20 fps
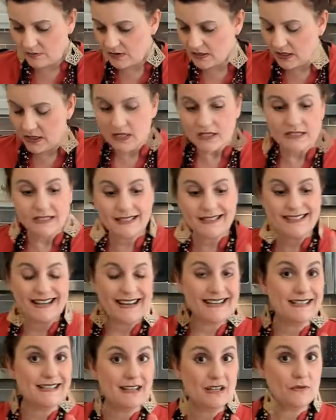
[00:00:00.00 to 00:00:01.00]
to
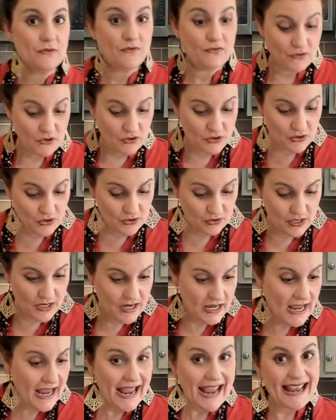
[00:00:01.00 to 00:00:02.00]
tasting food
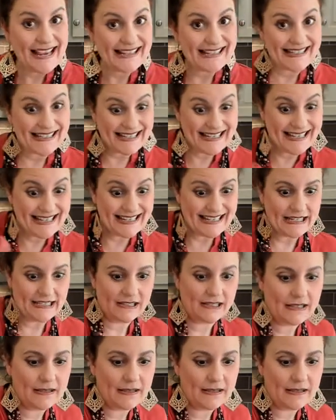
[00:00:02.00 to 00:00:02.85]
as it is,